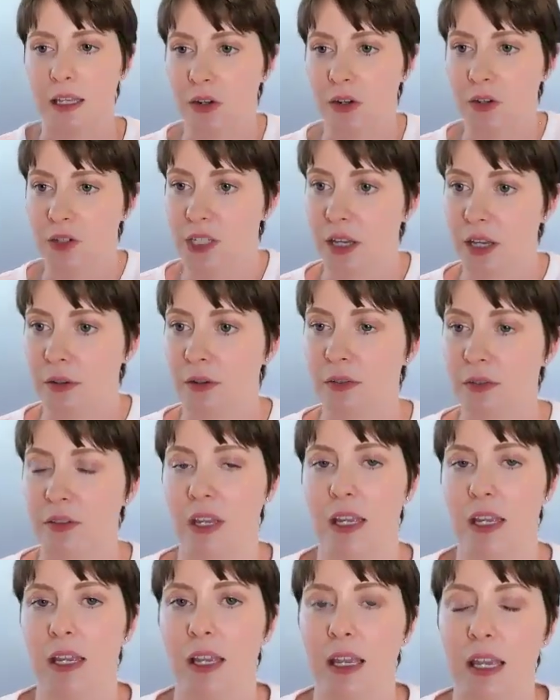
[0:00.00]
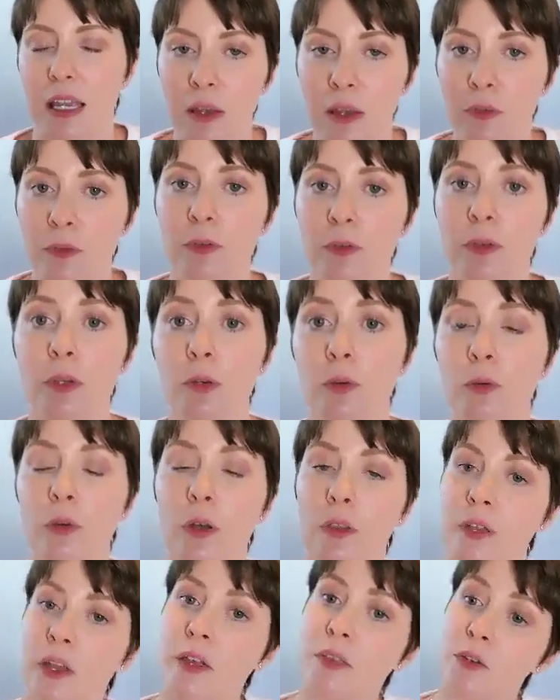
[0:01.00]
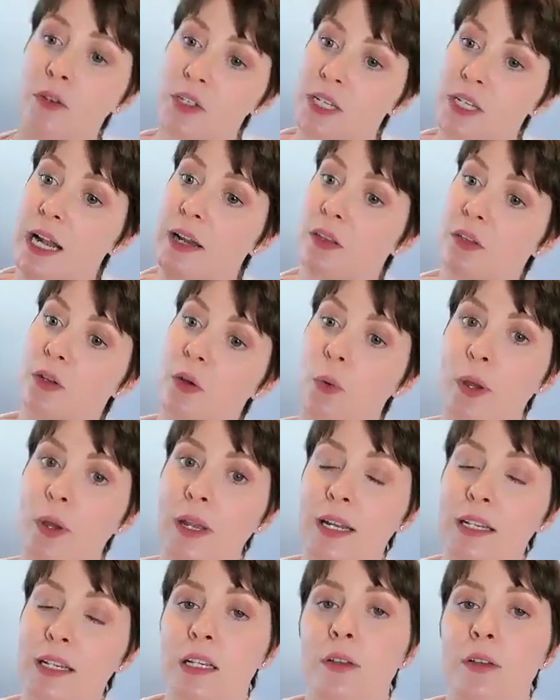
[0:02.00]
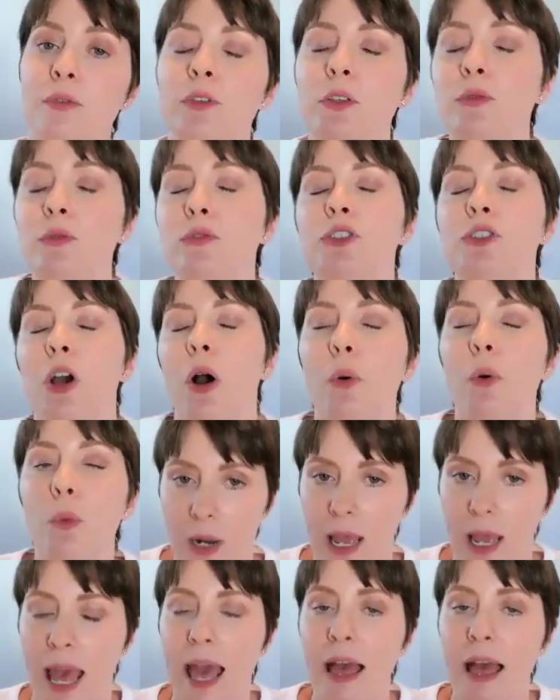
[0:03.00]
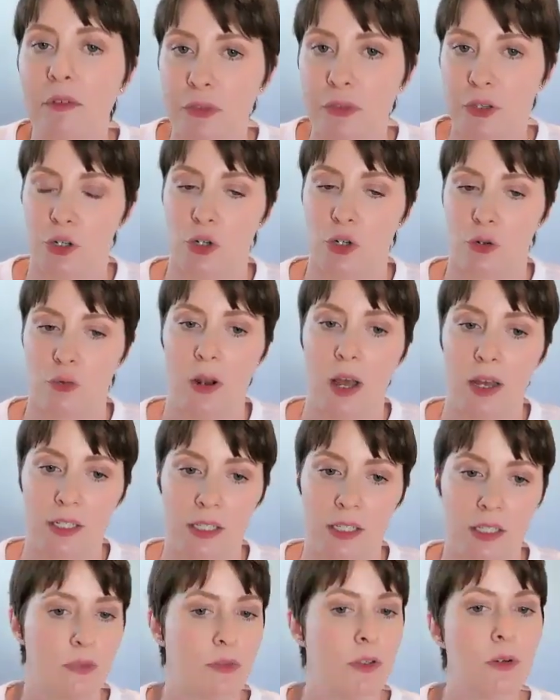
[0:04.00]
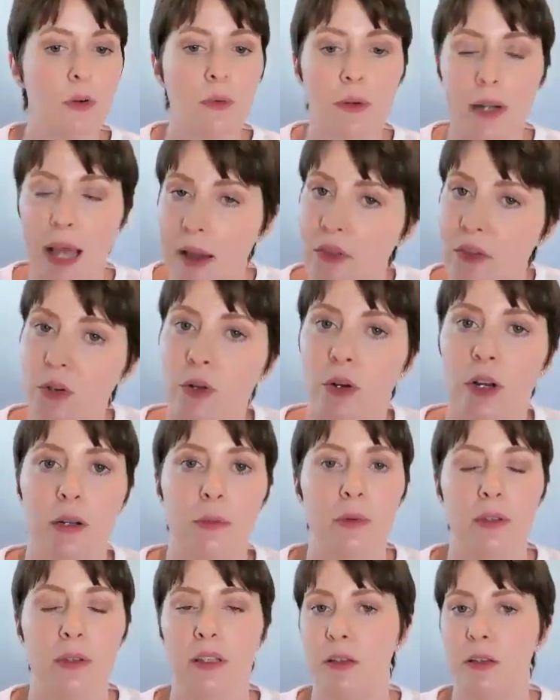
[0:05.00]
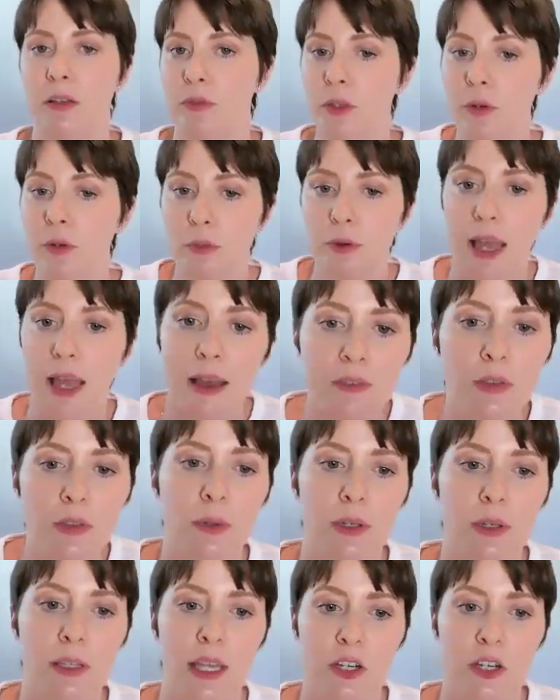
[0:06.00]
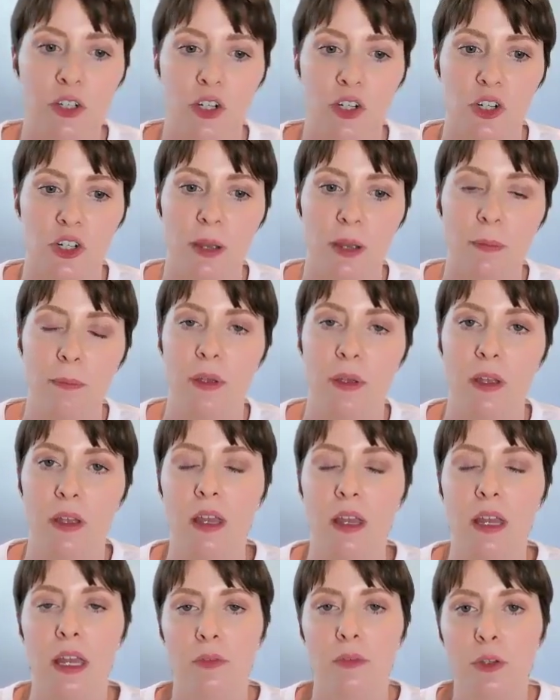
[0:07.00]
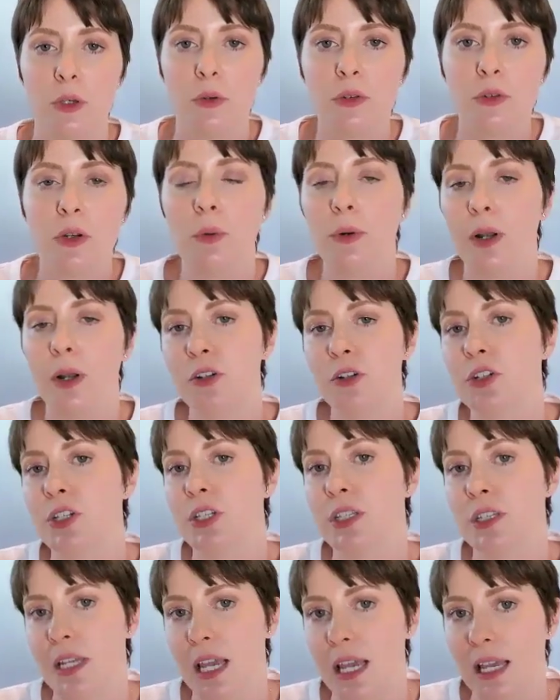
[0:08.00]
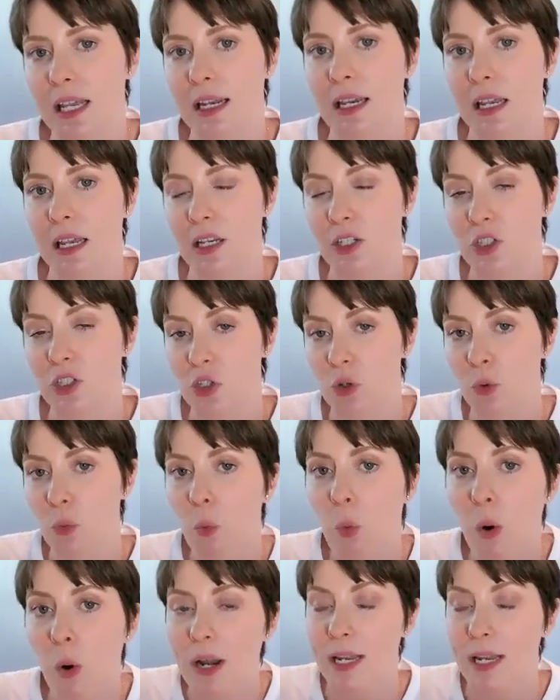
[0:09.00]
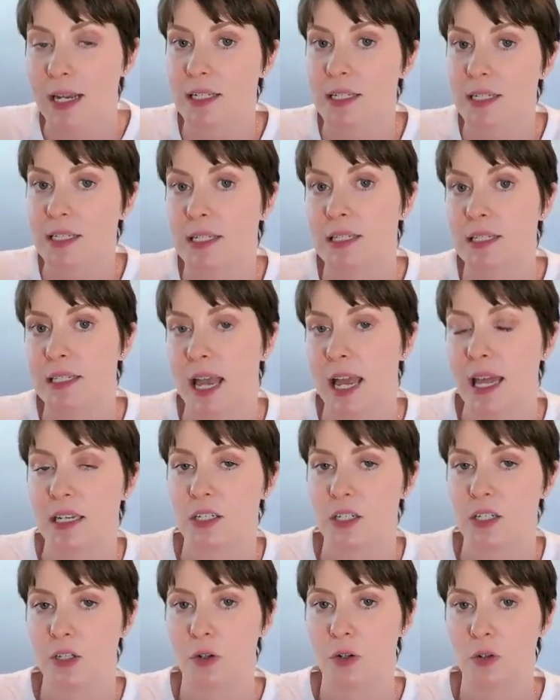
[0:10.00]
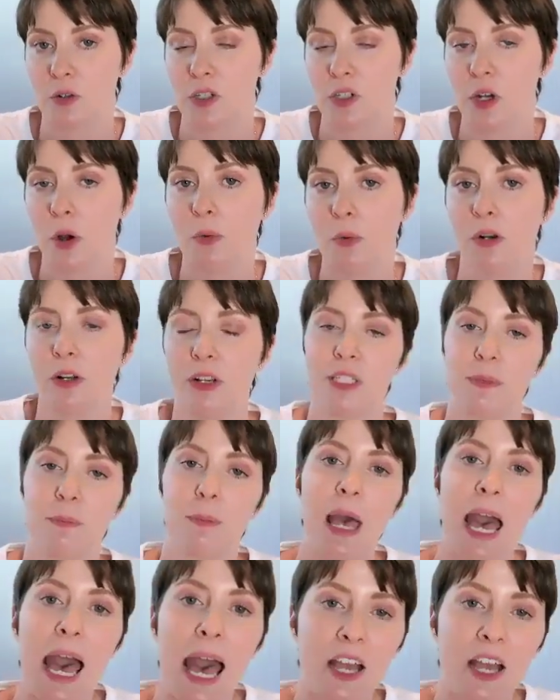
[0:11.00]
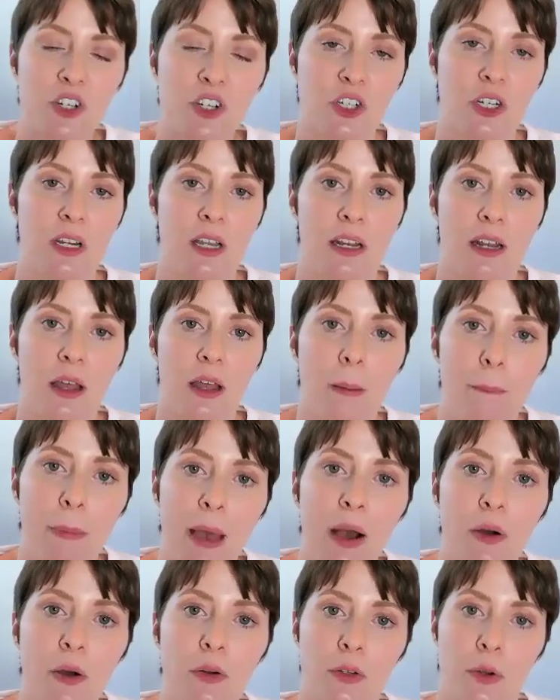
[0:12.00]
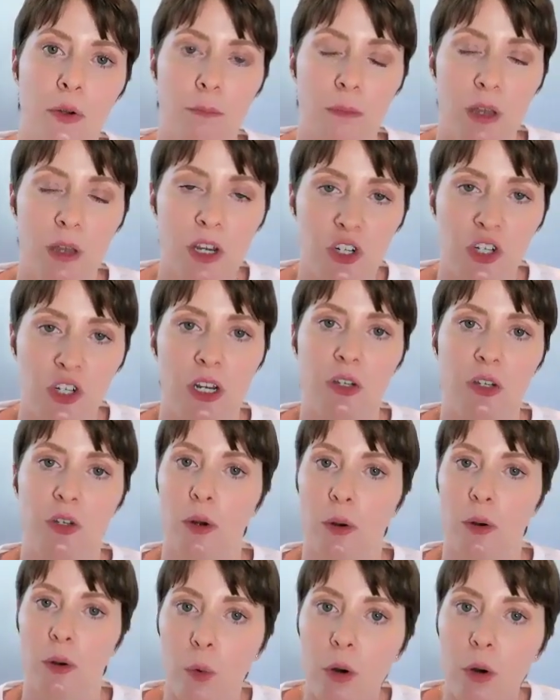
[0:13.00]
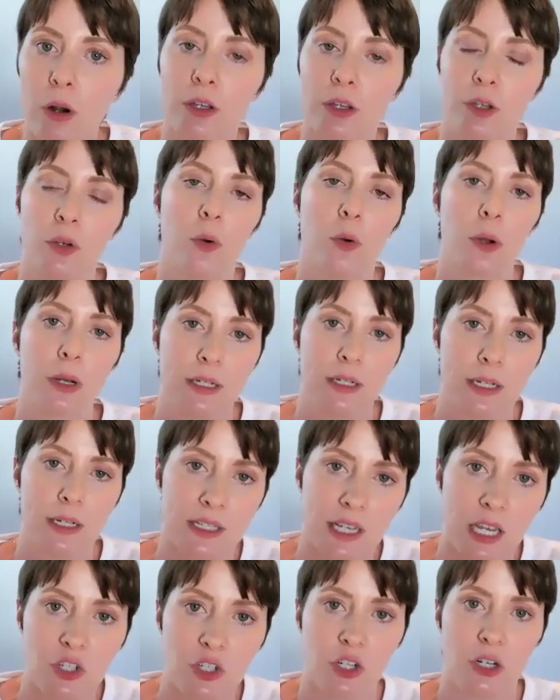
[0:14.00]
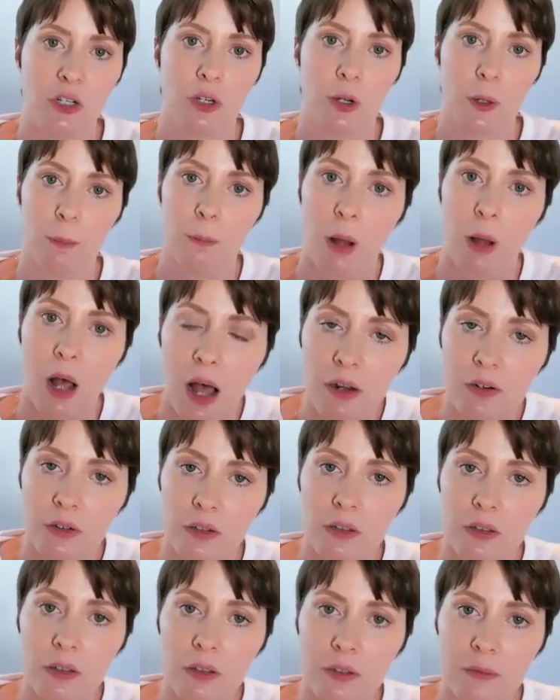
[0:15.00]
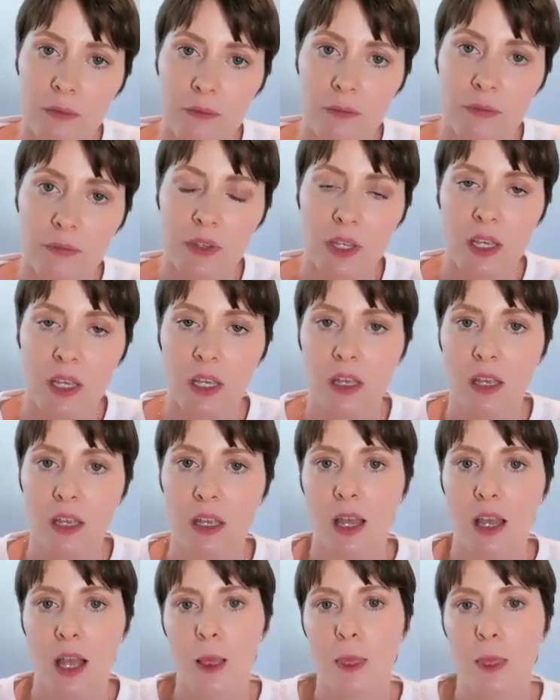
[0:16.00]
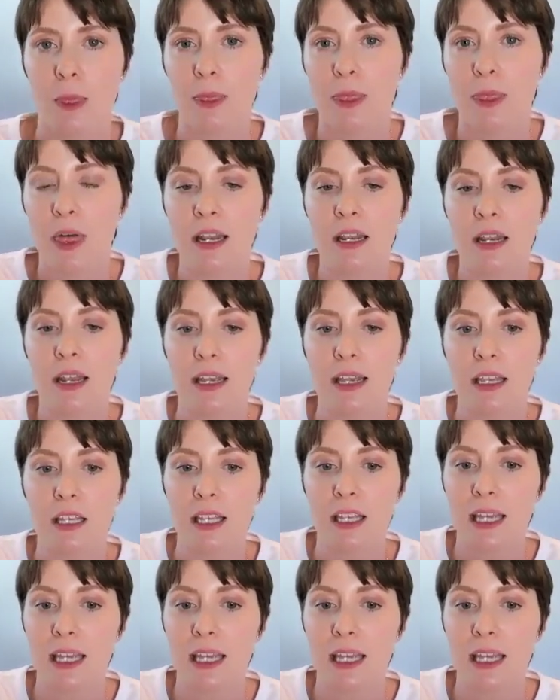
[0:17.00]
Here's the other thing. The other side of the coin is if you don't have the trust, if you don't have the credibility, if you don't have the relationship, if you don't understand to what extent your donor is passionate about your mission, your work, your organization, your model, then